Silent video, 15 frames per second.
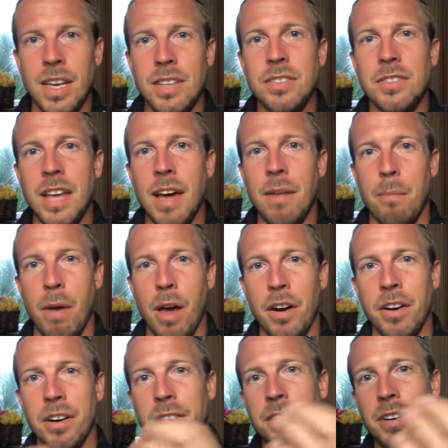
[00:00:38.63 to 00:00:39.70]
is that
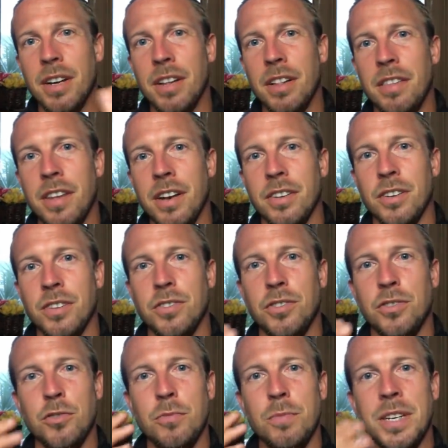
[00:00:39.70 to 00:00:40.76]
better than
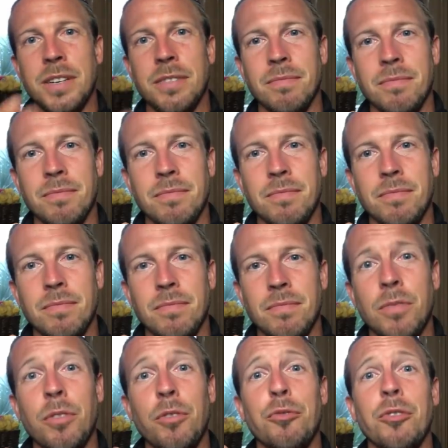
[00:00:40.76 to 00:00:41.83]
consuming
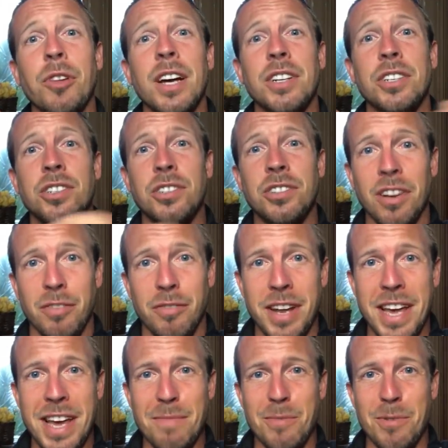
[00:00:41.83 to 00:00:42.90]
the flesh of
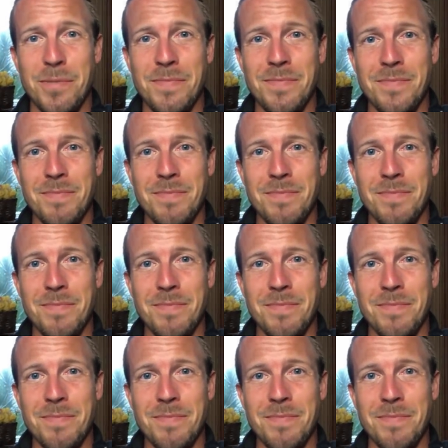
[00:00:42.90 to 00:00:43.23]
an animal